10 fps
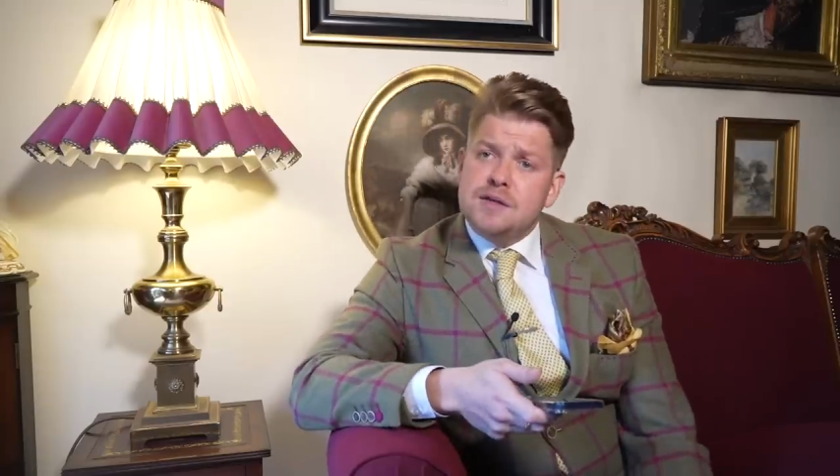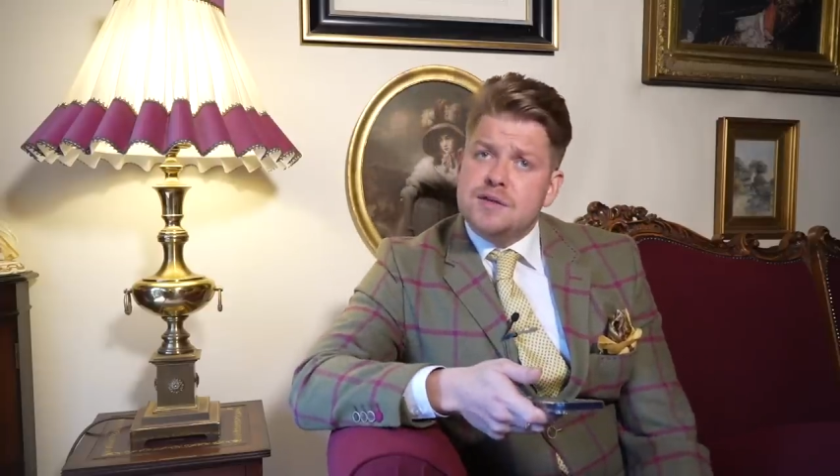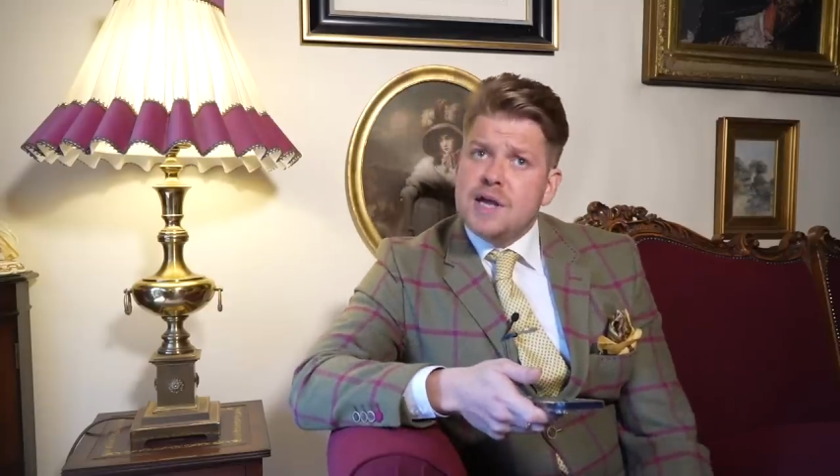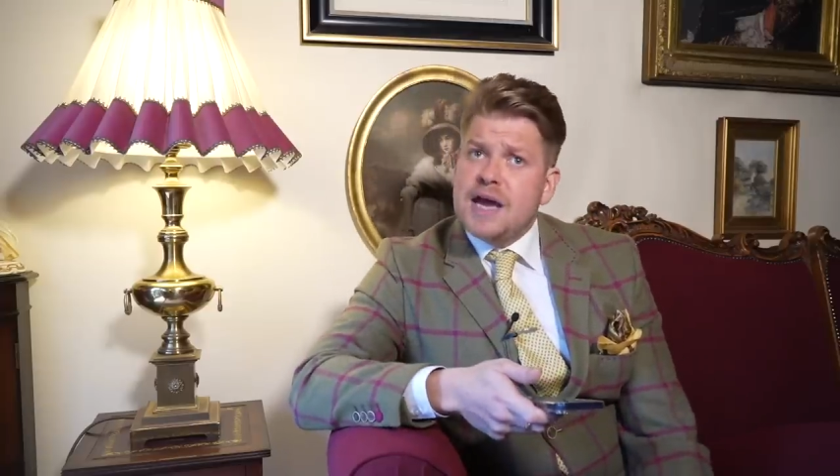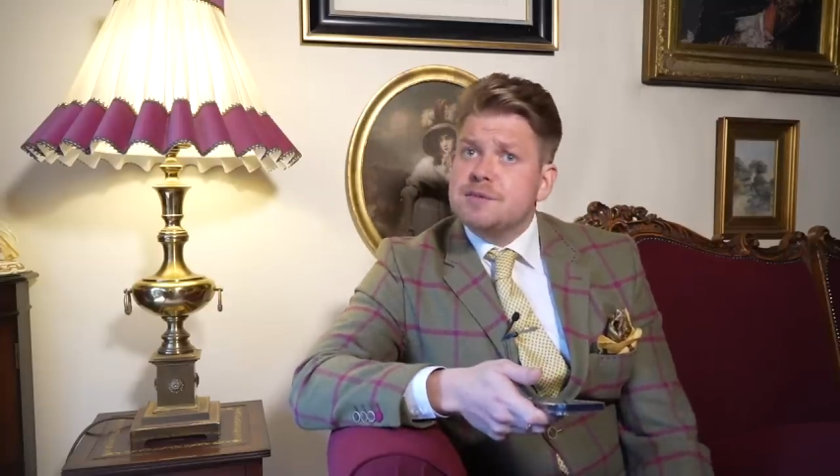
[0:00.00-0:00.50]

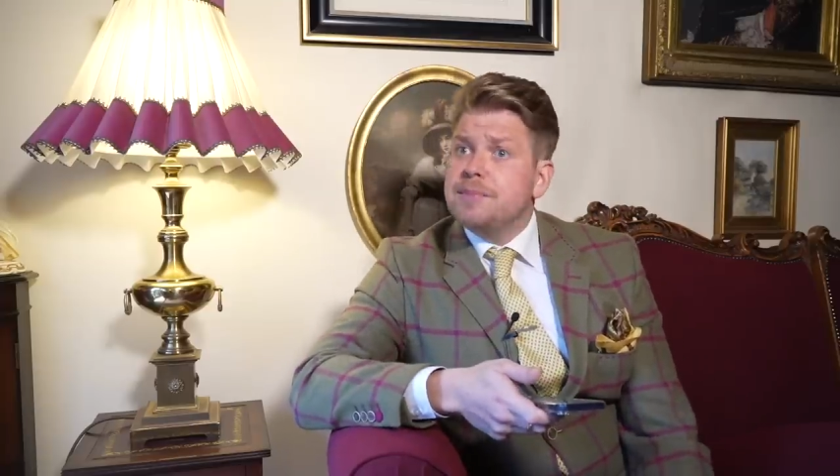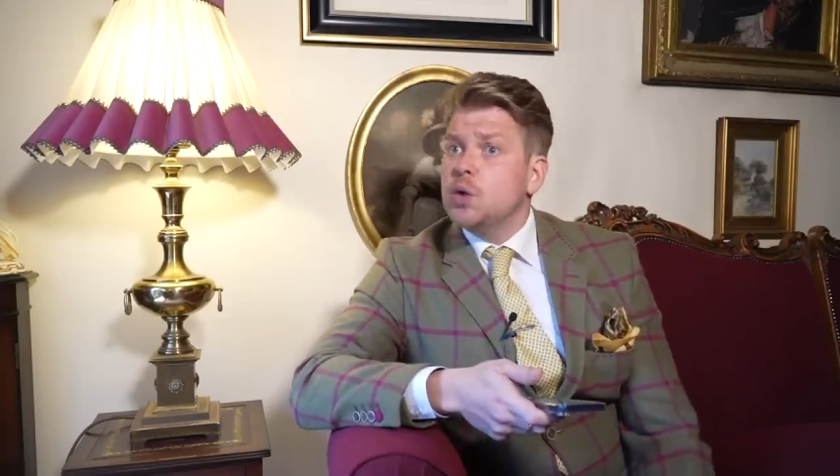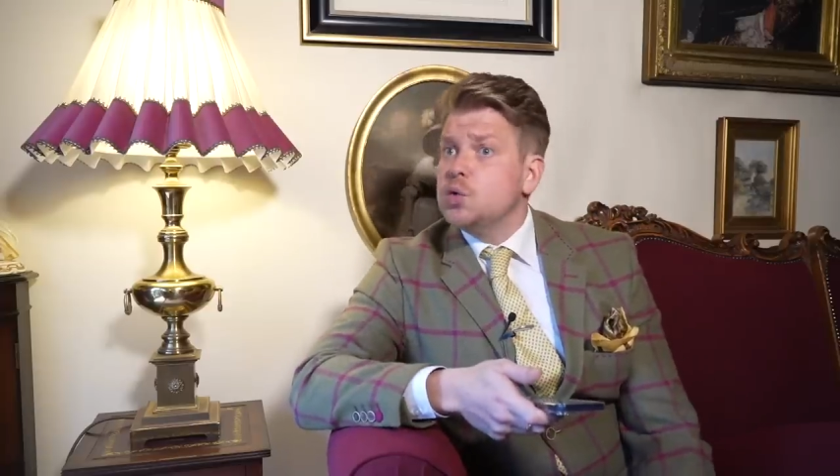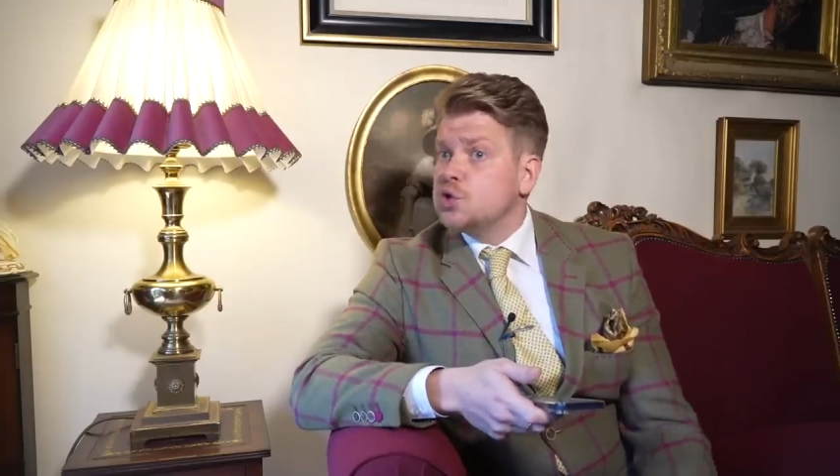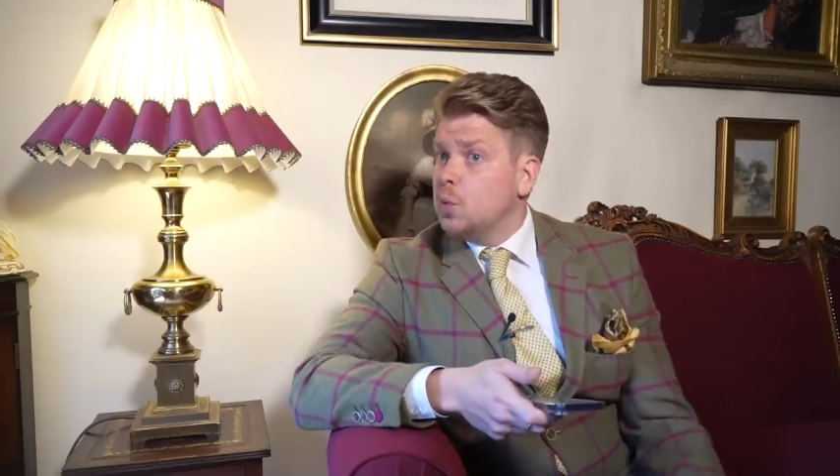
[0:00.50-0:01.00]
is as
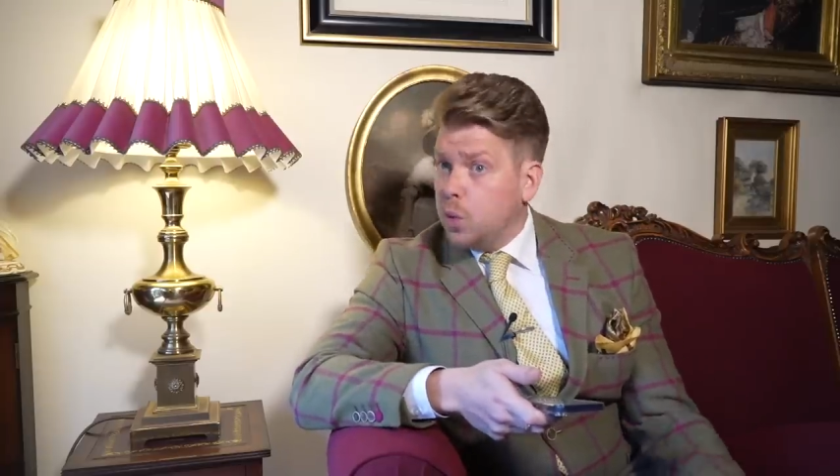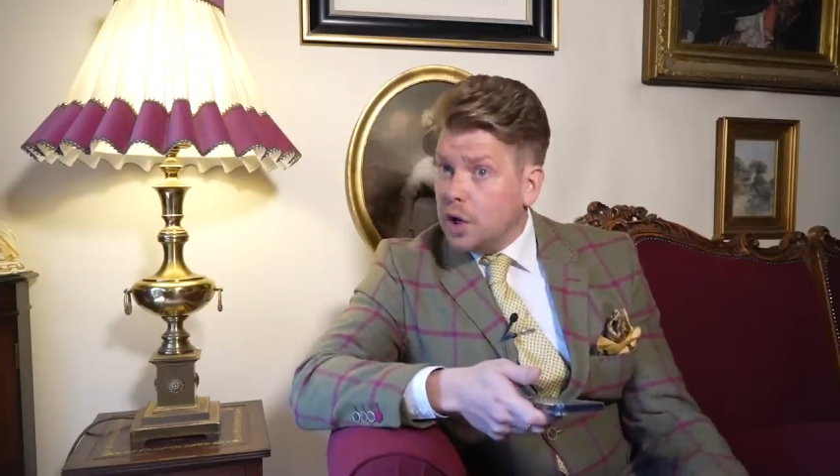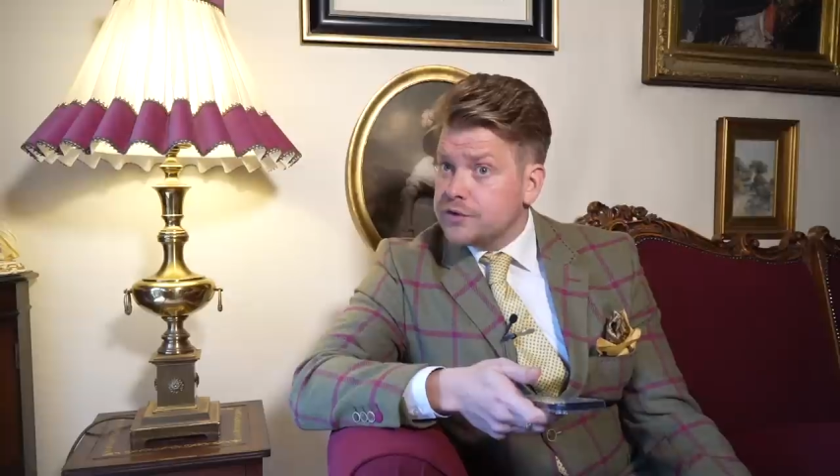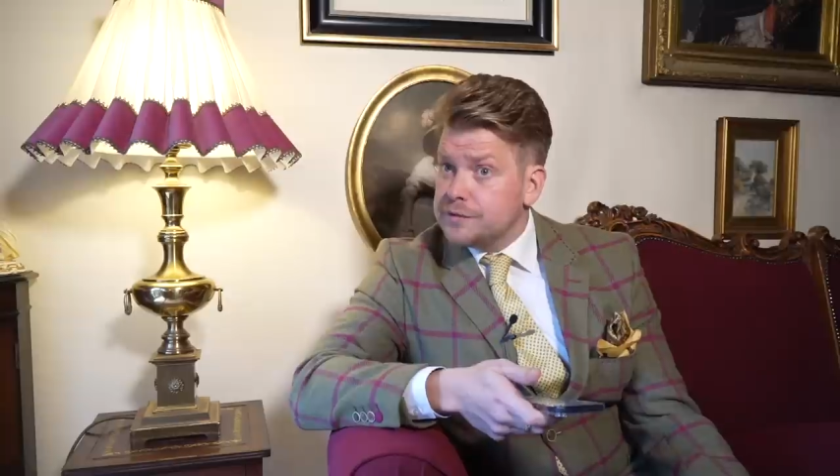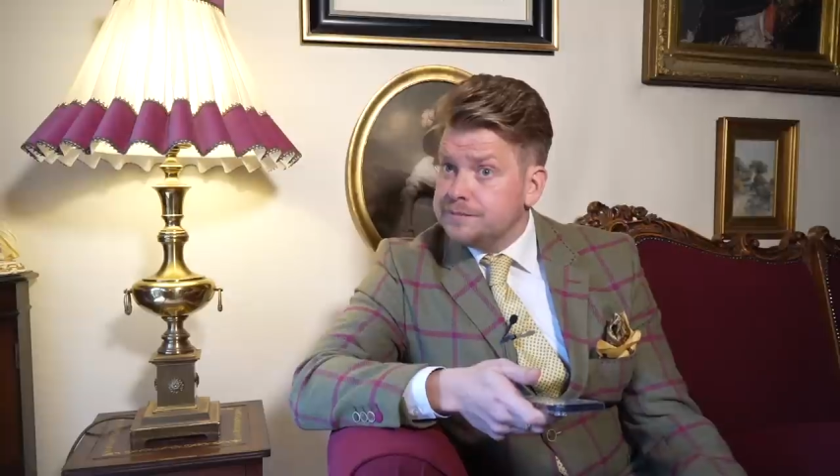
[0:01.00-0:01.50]
opposed to
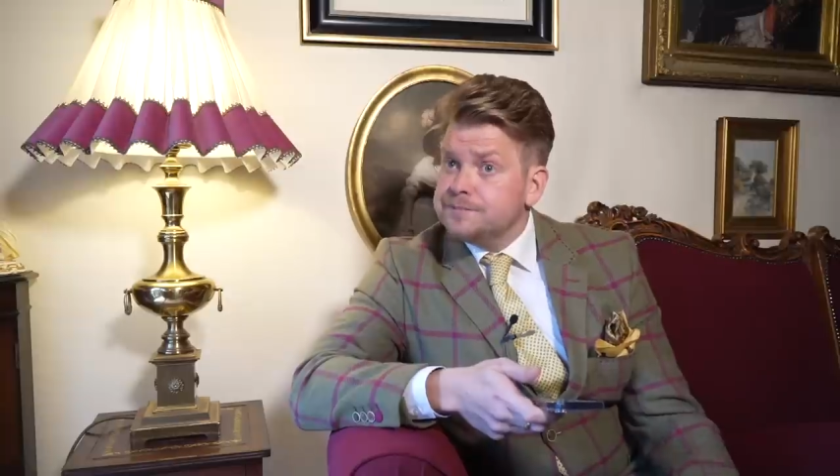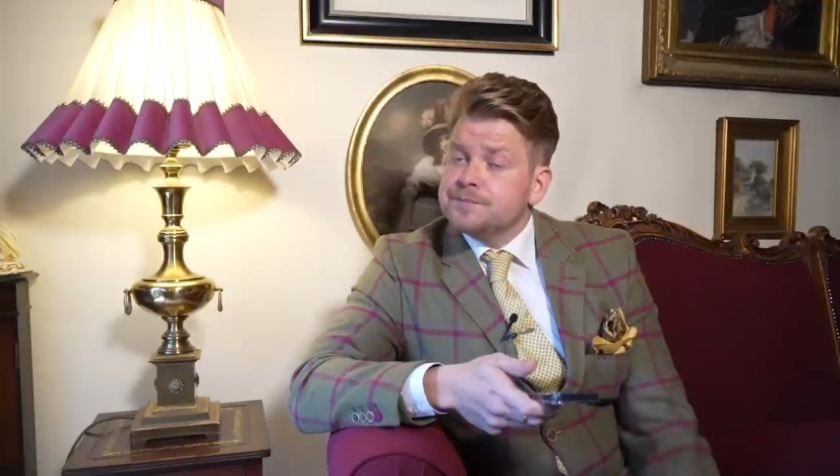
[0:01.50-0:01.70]
what?